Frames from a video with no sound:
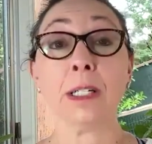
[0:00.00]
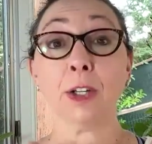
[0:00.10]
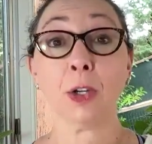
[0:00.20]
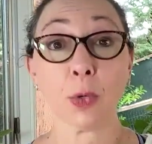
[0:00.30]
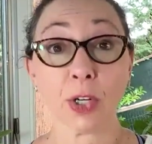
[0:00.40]

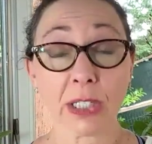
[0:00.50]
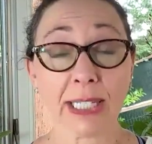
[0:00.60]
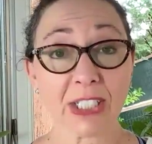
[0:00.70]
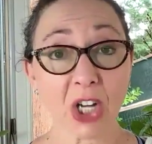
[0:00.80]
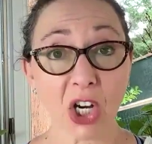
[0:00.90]
you can work
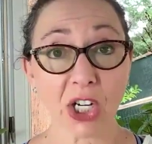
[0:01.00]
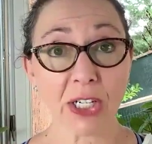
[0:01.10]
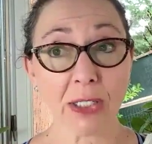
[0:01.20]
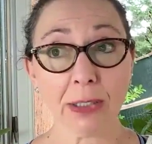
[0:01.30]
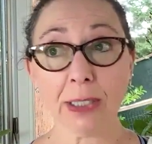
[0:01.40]
less
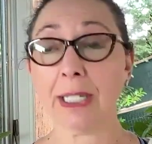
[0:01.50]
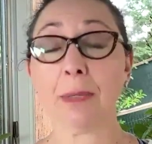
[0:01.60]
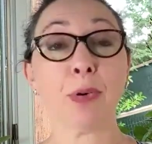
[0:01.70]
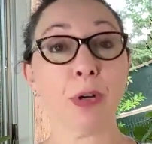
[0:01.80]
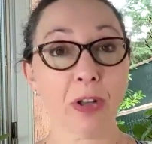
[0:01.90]
hard,
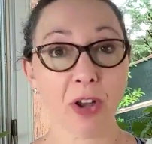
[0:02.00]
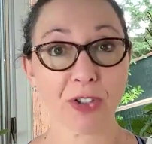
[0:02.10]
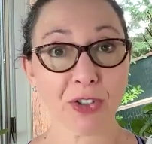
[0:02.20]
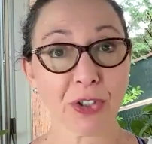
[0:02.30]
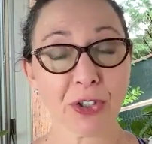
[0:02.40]
it
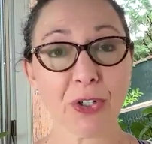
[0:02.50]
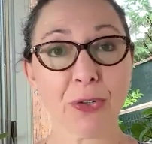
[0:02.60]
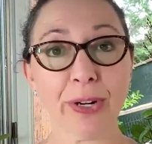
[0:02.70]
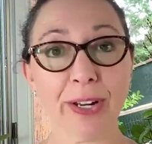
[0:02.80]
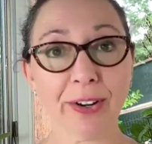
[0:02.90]
prolongs your
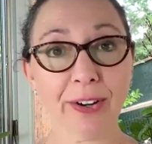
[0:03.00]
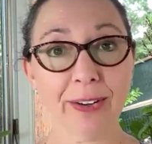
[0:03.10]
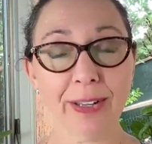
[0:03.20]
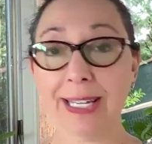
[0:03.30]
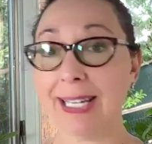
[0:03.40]
career,
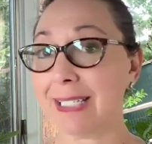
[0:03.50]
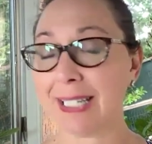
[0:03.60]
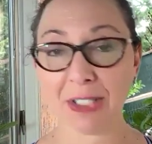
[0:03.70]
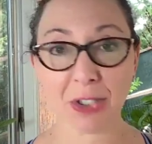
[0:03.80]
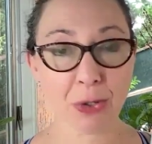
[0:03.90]
it
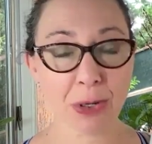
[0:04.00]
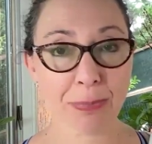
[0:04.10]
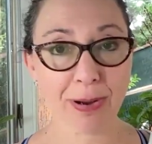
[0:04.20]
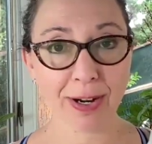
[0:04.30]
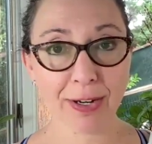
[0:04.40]
sets you
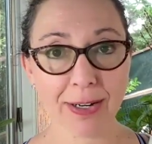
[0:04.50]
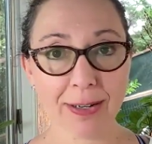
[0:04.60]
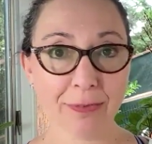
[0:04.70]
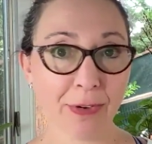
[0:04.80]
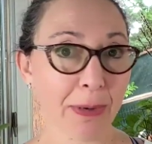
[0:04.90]
apart
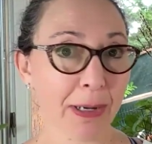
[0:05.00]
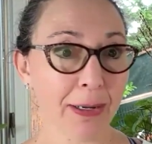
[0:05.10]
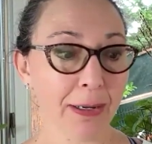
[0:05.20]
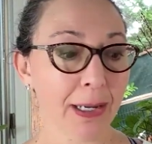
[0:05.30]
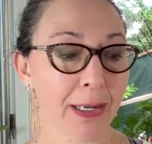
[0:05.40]
from
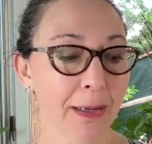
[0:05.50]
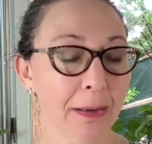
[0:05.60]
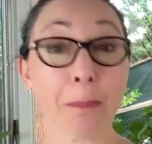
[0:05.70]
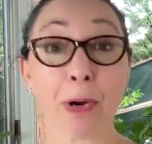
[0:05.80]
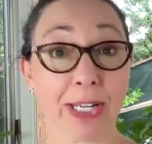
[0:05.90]
a
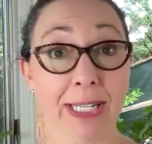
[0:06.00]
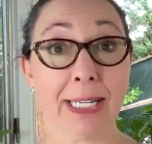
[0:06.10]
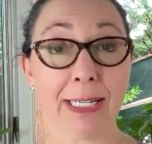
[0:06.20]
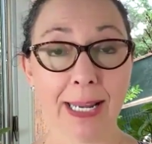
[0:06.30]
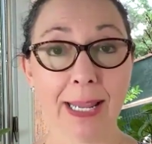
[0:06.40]

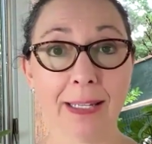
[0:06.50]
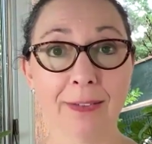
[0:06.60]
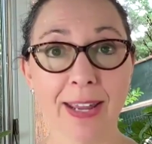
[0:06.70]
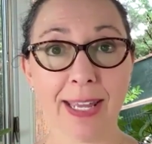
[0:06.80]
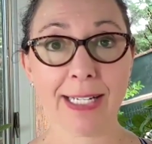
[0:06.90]
marketing
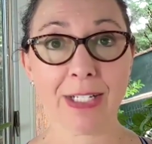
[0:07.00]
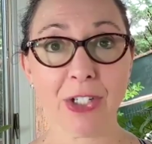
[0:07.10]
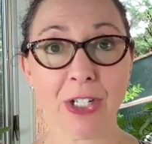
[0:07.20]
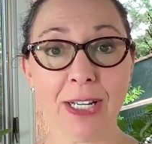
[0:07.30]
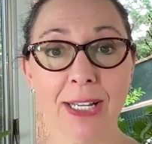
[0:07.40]
advantage,